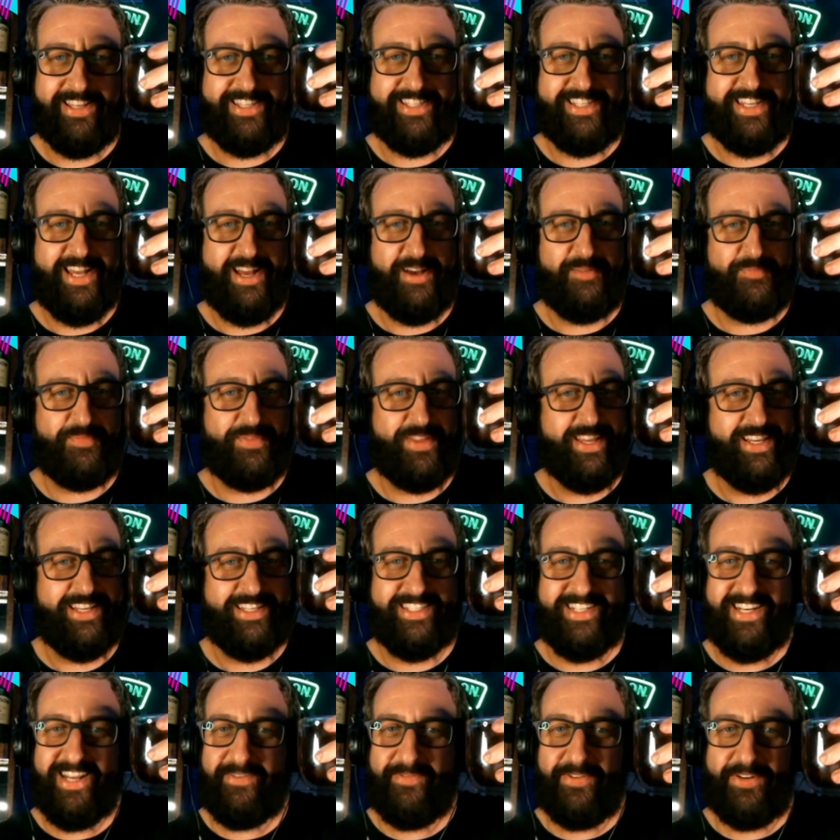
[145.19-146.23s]
Some things
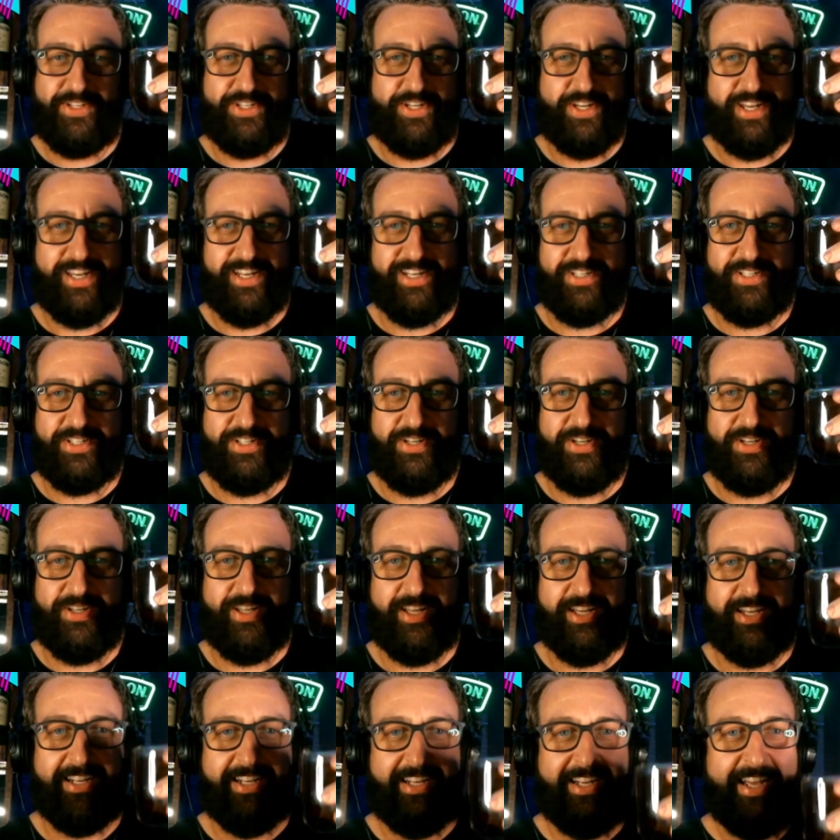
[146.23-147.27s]
never change, do
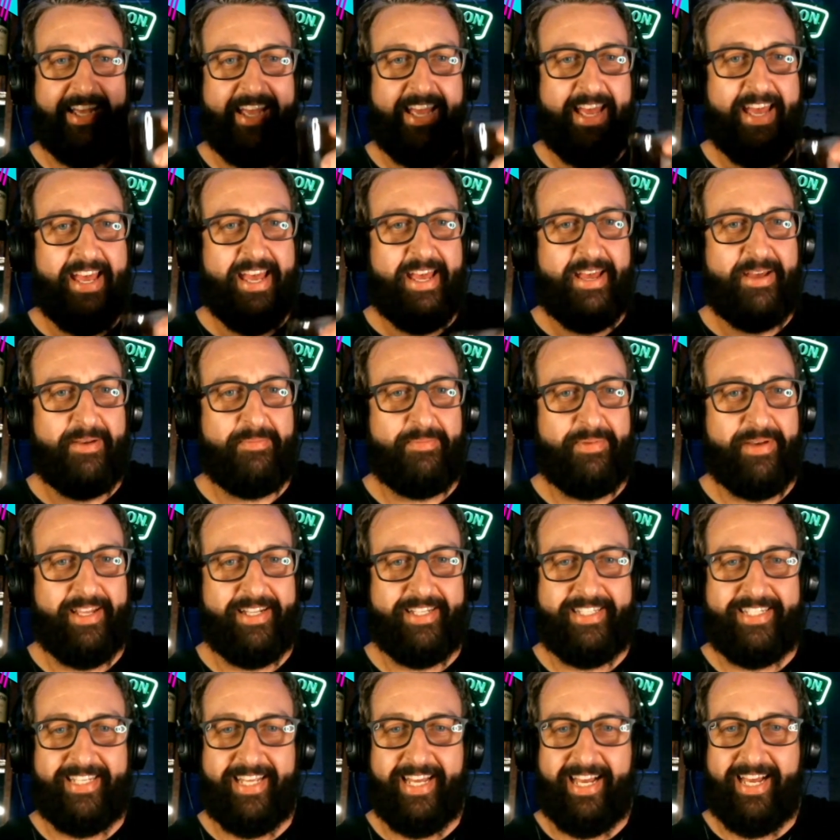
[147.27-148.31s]
they?
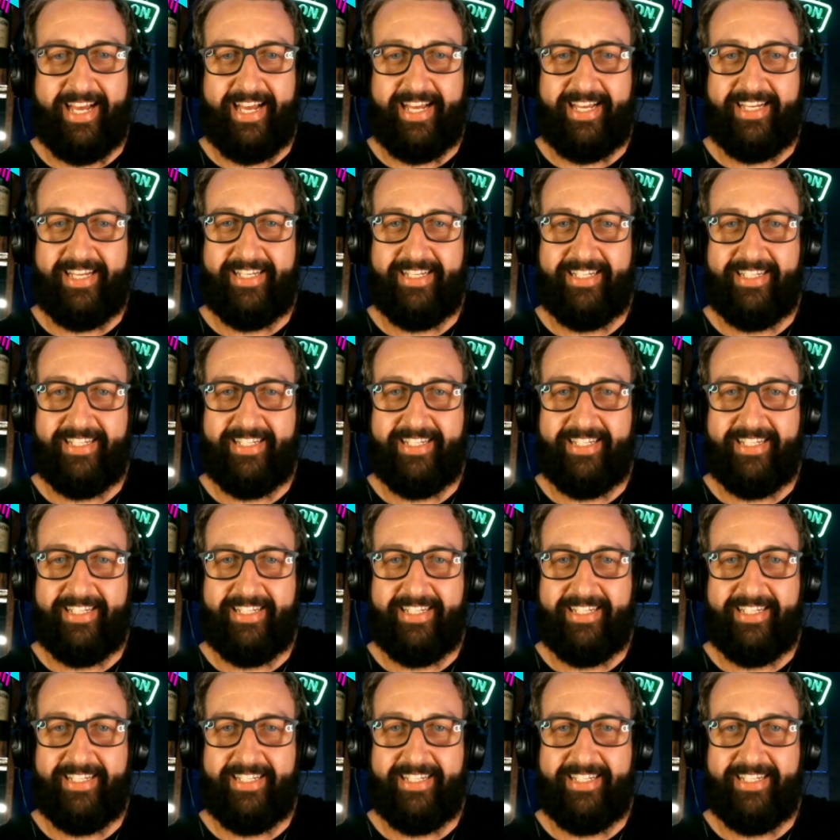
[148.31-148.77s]
But uh,